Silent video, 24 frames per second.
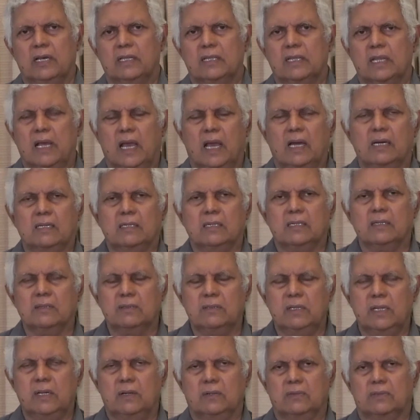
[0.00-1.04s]
They heard
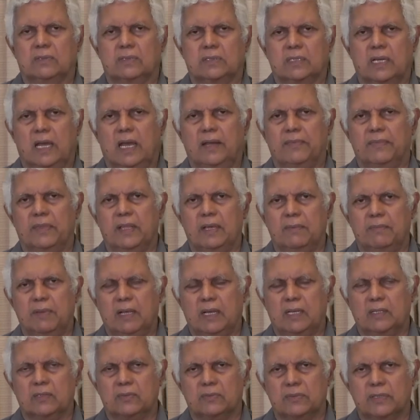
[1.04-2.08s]
good news and they
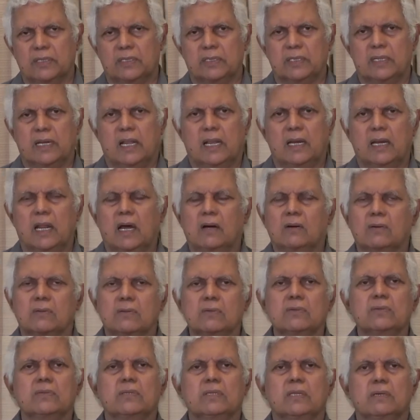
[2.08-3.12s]
begin to return. And now
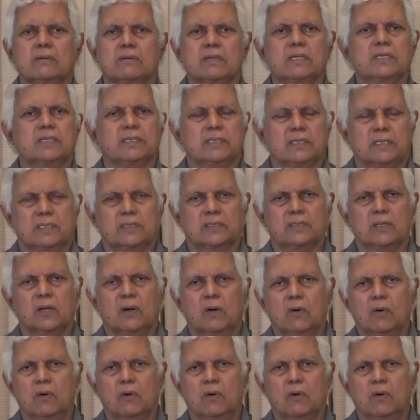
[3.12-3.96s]
Ruth returns.